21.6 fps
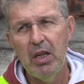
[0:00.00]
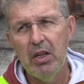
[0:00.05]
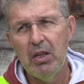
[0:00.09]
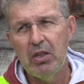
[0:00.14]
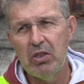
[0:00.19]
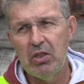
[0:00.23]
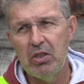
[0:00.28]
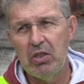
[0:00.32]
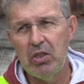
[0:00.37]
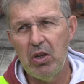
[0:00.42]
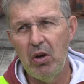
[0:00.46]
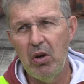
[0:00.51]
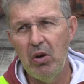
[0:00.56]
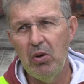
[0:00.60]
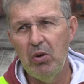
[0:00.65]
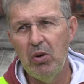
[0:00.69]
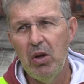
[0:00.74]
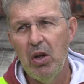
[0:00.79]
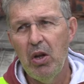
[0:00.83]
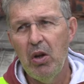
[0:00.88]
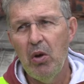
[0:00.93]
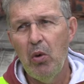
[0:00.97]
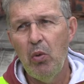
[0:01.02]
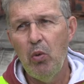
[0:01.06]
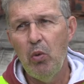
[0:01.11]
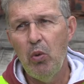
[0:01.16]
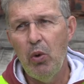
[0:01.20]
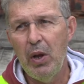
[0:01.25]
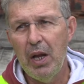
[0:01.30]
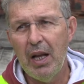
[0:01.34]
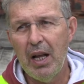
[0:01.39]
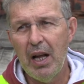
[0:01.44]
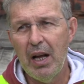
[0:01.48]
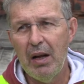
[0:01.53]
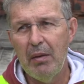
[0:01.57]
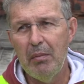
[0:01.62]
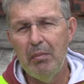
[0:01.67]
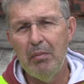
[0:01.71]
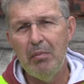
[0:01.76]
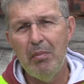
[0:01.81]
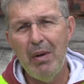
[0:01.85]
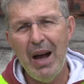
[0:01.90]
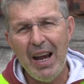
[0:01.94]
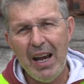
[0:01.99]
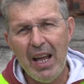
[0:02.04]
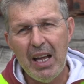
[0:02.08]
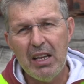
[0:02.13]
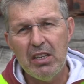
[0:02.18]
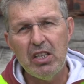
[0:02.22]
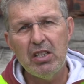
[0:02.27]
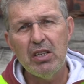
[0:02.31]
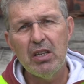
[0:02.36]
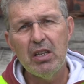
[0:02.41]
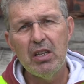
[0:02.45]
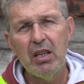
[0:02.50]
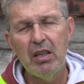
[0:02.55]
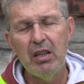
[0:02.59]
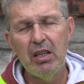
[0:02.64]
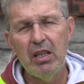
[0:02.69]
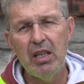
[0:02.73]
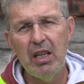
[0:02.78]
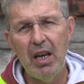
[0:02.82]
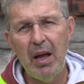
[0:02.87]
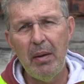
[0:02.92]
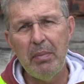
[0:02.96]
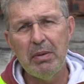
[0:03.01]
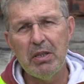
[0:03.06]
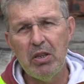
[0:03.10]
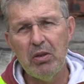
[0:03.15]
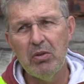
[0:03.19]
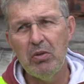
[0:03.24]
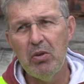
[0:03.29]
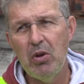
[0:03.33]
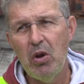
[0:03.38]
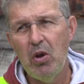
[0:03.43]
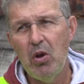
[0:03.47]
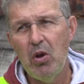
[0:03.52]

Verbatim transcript: So we can manage the eruption